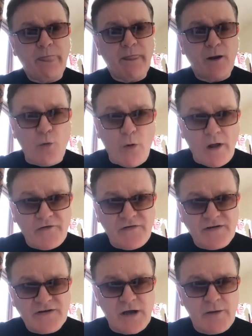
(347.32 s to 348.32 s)

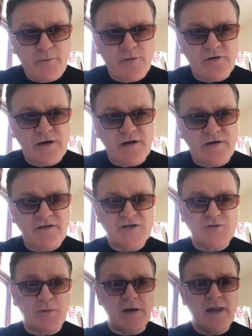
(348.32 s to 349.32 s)
quality time with an
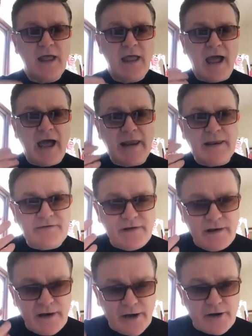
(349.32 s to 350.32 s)
individual and
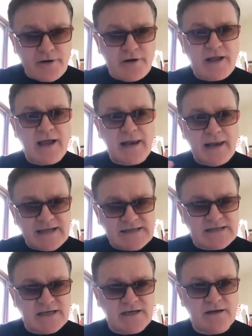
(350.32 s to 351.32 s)
learning and
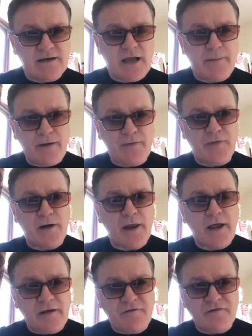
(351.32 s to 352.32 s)
listening about their
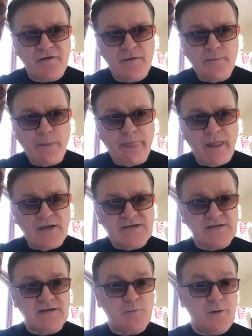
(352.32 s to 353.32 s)
life,
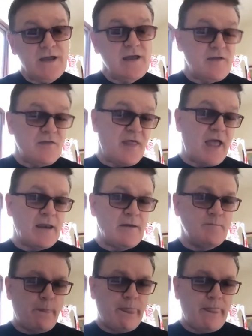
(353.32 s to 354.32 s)
so that we can
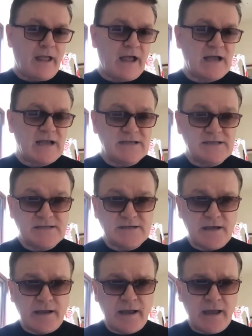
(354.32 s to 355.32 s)
then,
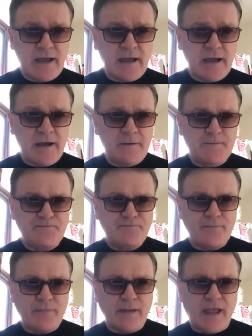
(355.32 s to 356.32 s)
as
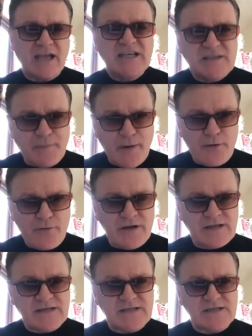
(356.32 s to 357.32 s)

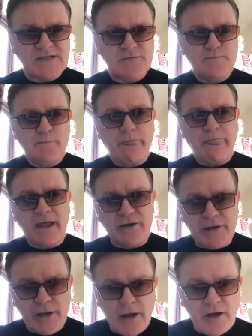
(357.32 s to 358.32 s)
experienced
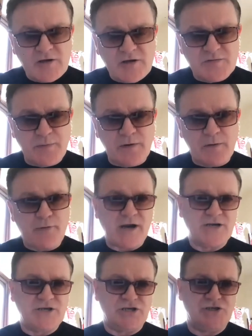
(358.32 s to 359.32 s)
and knowledgeable
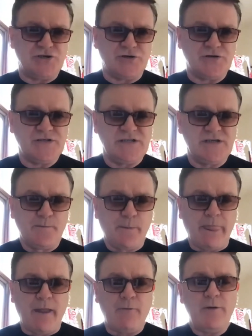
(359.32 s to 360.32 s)
practitioners,
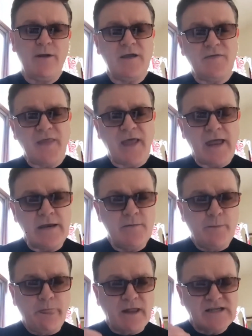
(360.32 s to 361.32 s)
we can
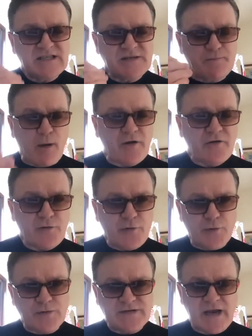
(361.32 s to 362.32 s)
then spot
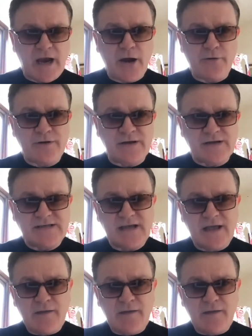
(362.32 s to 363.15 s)
those areas